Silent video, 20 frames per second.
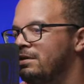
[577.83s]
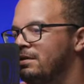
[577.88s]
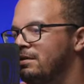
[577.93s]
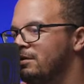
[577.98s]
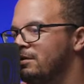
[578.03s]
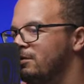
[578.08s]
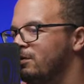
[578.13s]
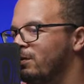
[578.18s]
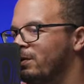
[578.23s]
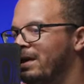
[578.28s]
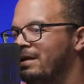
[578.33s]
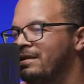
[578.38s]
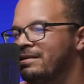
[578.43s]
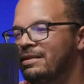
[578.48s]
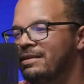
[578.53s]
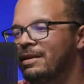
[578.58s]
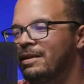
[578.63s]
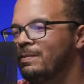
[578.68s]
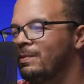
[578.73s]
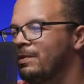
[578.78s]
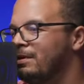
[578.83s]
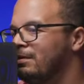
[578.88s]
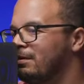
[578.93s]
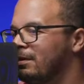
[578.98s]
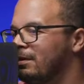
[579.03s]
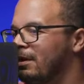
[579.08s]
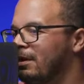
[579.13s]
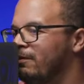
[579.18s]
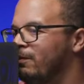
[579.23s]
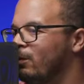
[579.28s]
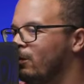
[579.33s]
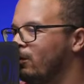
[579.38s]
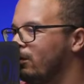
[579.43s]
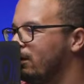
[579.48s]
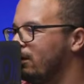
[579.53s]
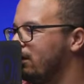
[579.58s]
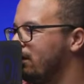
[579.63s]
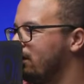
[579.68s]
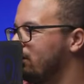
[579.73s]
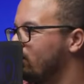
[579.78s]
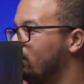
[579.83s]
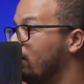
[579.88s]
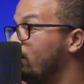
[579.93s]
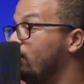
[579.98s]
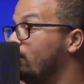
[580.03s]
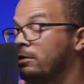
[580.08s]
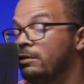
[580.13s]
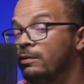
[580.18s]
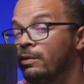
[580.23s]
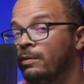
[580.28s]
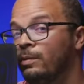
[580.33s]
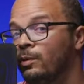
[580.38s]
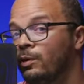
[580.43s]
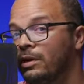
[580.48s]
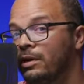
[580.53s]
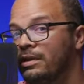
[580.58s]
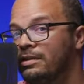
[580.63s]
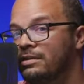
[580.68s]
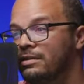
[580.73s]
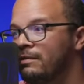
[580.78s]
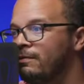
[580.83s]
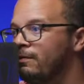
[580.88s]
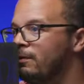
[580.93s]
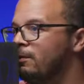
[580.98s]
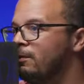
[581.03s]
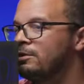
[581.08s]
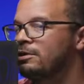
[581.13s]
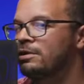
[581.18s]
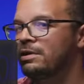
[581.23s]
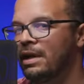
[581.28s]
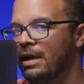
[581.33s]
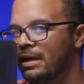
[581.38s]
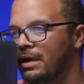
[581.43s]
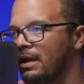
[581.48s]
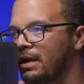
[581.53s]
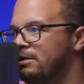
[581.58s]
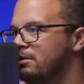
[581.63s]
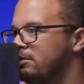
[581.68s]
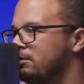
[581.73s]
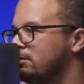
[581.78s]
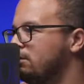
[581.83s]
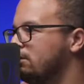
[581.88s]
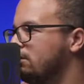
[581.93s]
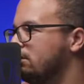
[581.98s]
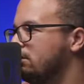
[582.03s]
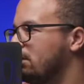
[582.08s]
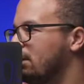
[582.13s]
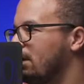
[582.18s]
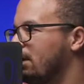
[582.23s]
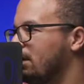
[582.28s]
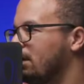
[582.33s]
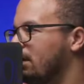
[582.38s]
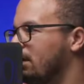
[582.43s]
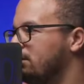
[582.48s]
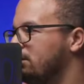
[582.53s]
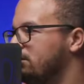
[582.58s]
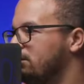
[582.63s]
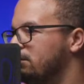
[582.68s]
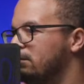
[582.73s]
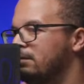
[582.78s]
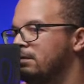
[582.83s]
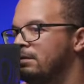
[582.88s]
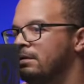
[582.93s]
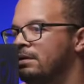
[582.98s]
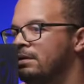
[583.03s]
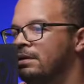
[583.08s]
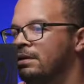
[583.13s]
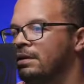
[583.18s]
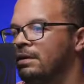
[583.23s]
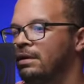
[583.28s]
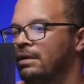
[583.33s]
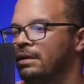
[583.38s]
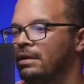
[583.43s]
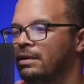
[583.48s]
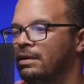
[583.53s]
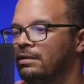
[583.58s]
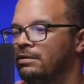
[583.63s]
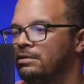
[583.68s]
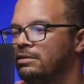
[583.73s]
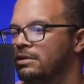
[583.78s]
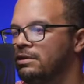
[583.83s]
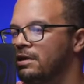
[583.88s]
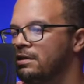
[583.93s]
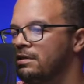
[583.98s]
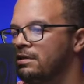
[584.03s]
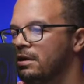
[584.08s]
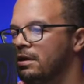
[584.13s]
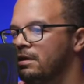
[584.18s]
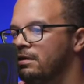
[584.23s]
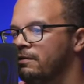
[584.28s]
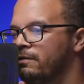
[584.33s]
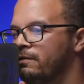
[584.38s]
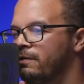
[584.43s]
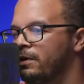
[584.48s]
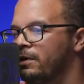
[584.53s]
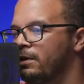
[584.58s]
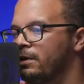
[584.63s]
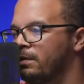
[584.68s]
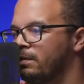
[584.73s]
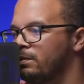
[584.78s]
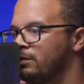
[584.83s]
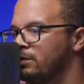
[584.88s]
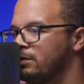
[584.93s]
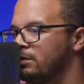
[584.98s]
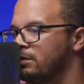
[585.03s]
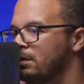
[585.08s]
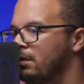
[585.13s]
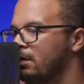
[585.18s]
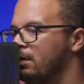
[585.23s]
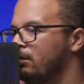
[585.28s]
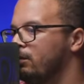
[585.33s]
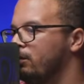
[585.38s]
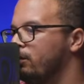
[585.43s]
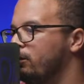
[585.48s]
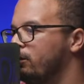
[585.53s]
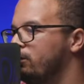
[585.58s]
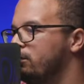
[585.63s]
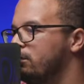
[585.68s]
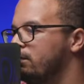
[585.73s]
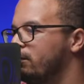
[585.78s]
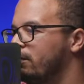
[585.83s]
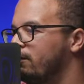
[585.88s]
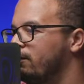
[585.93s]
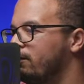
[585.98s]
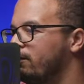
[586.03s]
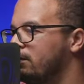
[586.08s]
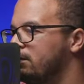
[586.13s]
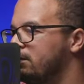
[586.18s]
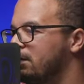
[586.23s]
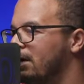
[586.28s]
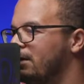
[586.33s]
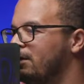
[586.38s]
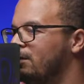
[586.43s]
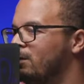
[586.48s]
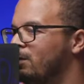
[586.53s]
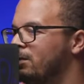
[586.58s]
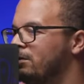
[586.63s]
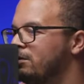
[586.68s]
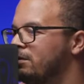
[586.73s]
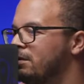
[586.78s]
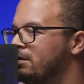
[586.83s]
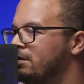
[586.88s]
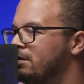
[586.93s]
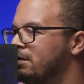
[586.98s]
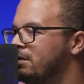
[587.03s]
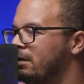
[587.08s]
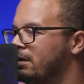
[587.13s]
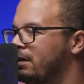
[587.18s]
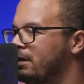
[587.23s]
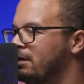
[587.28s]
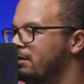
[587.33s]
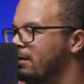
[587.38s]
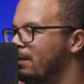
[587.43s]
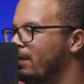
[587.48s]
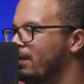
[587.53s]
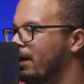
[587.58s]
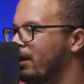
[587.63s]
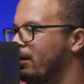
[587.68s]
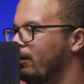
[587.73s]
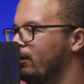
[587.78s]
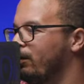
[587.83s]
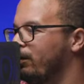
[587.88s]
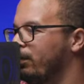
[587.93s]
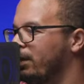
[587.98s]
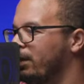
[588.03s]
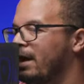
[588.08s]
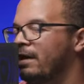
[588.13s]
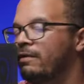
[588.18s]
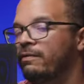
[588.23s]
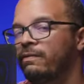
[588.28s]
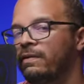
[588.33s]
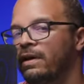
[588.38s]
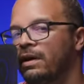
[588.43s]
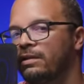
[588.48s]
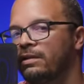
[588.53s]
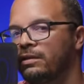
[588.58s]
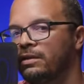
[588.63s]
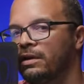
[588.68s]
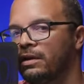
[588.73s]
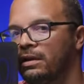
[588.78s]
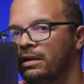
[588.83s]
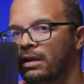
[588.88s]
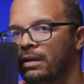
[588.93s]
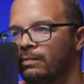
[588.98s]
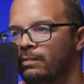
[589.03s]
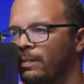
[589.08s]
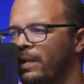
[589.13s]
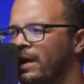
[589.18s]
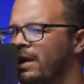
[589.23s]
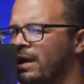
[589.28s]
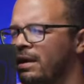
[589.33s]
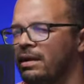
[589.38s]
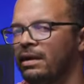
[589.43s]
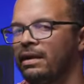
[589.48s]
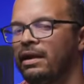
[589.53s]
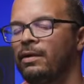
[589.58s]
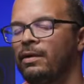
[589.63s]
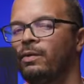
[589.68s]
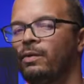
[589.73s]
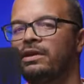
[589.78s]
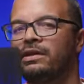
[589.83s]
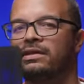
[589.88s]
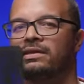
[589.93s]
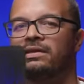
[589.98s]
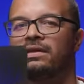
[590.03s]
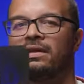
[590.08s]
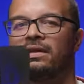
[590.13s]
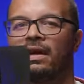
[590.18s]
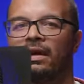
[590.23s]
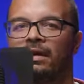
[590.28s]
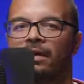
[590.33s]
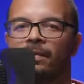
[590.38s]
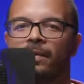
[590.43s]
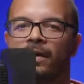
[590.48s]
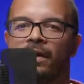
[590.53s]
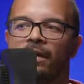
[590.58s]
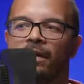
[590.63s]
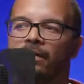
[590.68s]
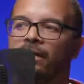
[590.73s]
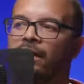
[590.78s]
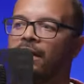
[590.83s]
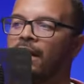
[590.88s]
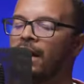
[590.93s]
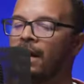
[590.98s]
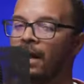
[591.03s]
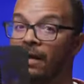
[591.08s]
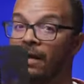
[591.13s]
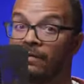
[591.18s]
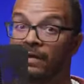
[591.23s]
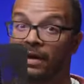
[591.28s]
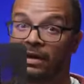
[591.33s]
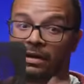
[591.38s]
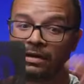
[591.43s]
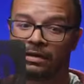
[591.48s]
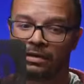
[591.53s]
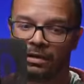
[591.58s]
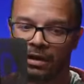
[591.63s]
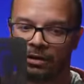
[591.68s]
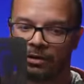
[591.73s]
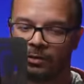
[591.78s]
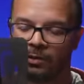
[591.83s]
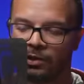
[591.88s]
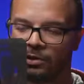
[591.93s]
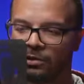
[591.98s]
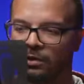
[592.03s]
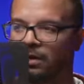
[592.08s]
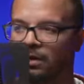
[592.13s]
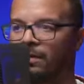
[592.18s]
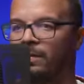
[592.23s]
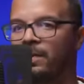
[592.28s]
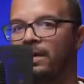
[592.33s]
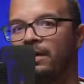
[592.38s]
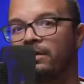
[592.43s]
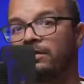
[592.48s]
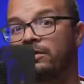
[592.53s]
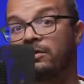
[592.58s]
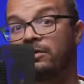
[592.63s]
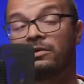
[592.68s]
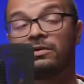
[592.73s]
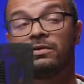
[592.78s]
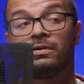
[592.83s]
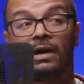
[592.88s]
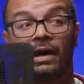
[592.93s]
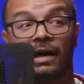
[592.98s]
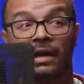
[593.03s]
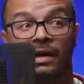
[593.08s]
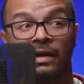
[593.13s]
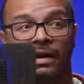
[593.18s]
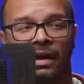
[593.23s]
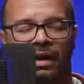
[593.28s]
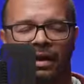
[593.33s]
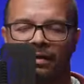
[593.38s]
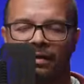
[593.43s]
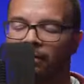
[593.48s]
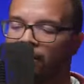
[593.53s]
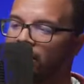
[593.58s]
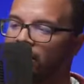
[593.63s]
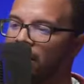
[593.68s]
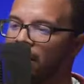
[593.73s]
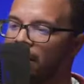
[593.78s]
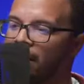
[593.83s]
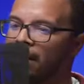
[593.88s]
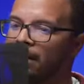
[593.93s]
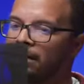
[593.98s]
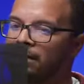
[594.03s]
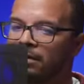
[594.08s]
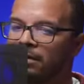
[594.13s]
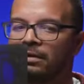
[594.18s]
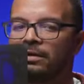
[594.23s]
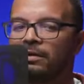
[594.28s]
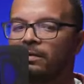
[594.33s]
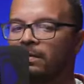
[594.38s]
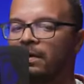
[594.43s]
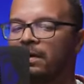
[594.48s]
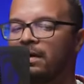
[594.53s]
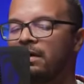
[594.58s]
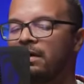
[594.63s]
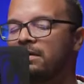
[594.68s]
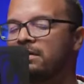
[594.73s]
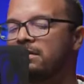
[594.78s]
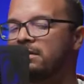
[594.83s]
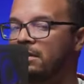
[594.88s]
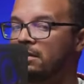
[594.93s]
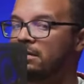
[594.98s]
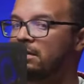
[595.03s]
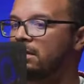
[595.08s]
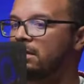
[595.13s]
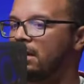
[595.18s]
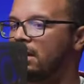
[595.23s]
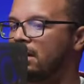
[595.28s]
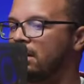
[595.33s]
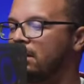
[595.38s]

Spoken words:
This is great segment. Love more of these. You want more of these in the future? I got you. Just Us Films, producing my first documentary series about Black fatherhood. Man, can't wait to see that coming out. I've got a documentary coming out too, and I can't tell you what it is just yet.